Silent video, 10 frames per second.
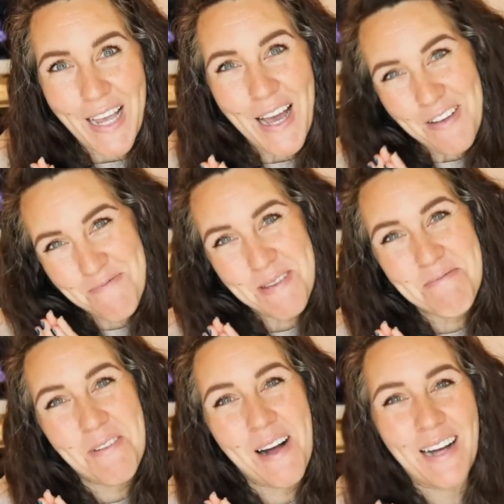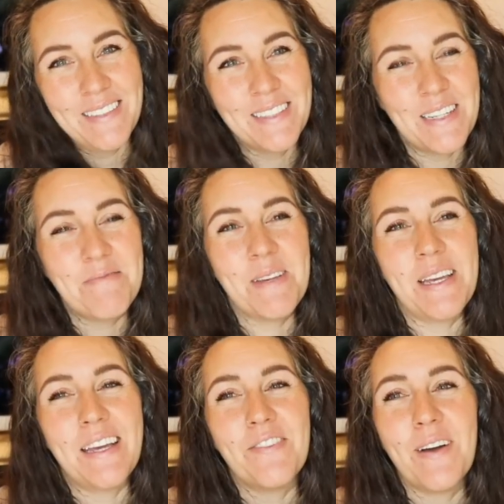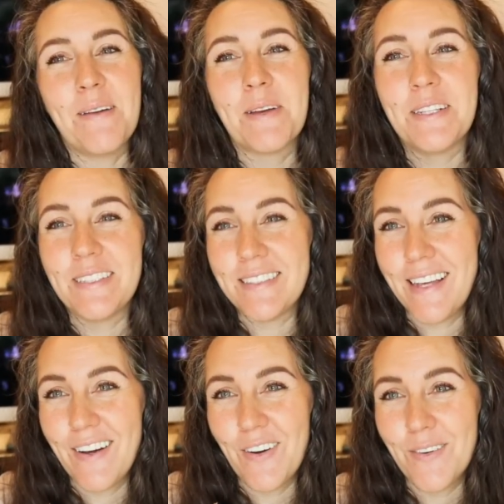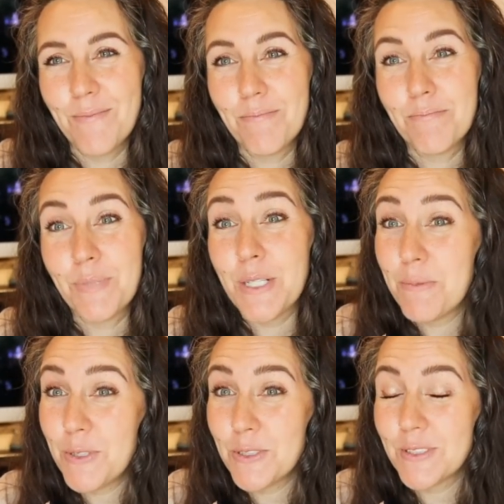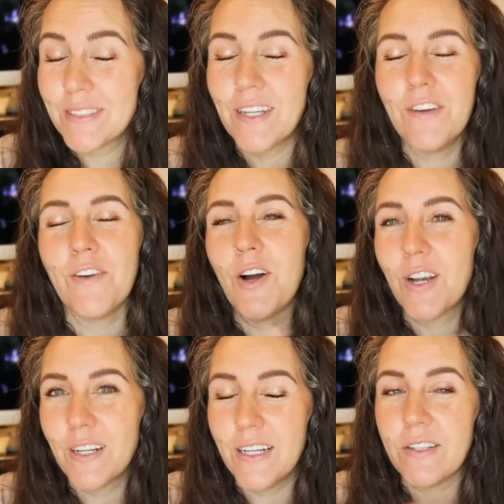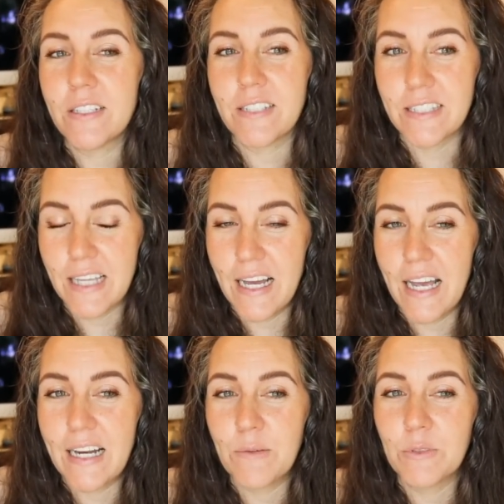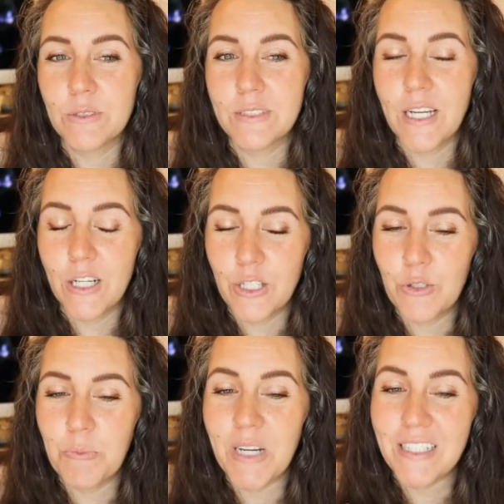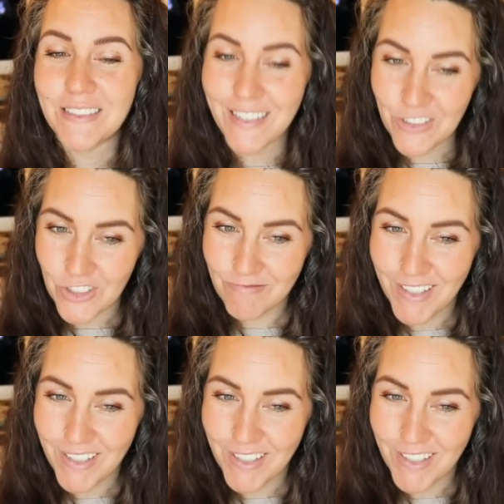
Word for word: had people asking me if I'm gonna sell printables of art and things like that and I will tell you my hesitation